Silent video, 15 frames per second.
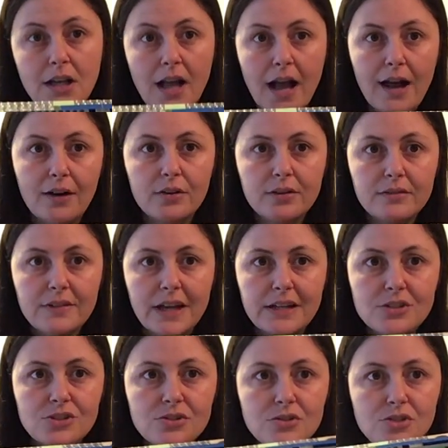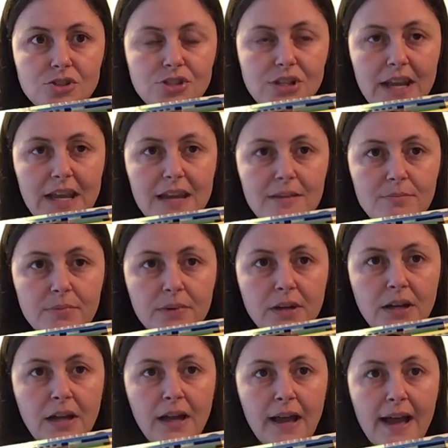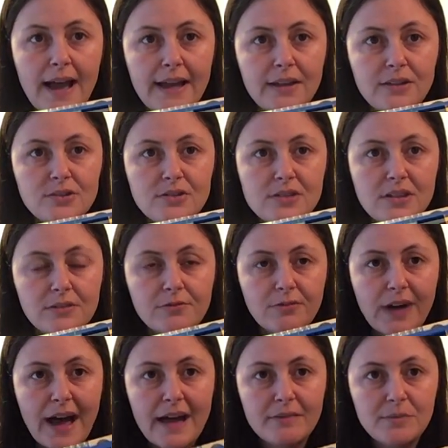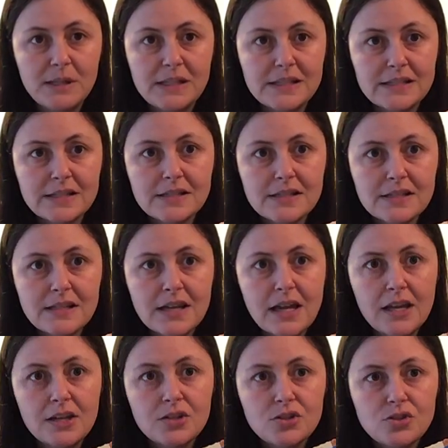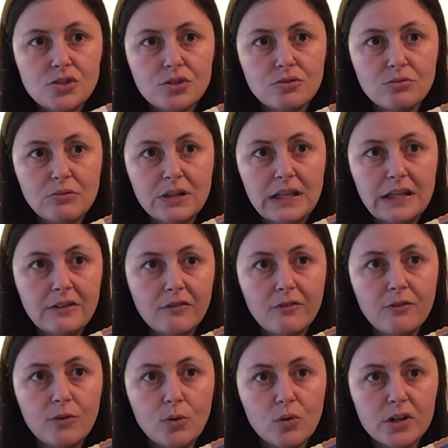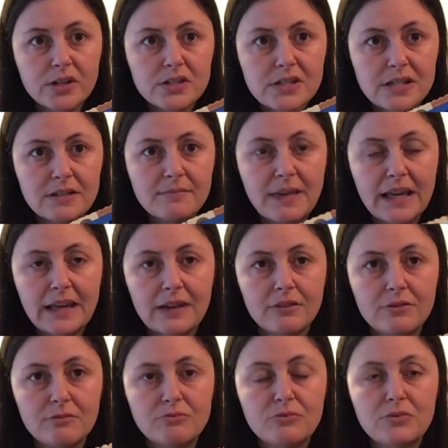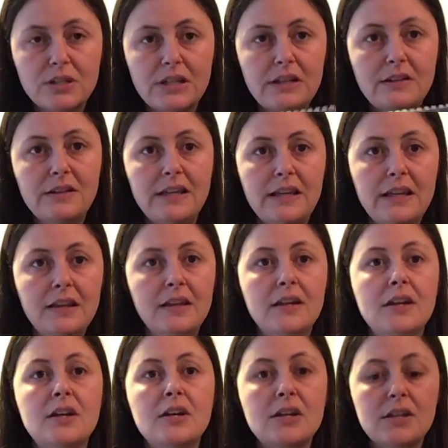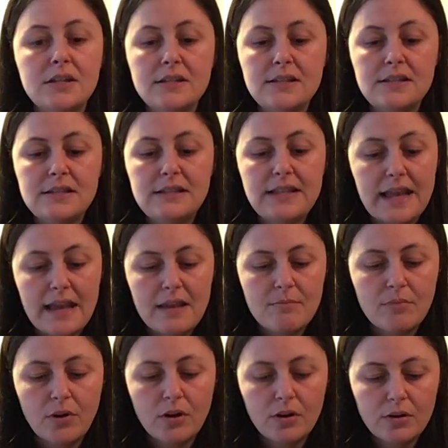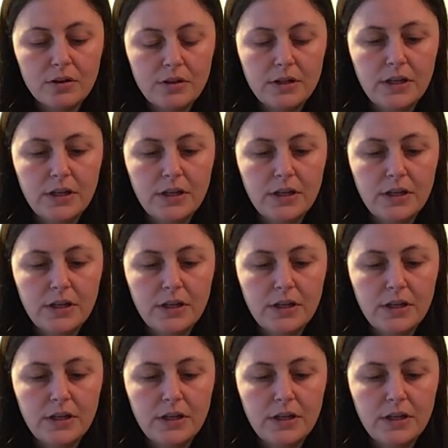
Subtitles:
out of that shape, I used the flat pieces to reinforce and make it really stable.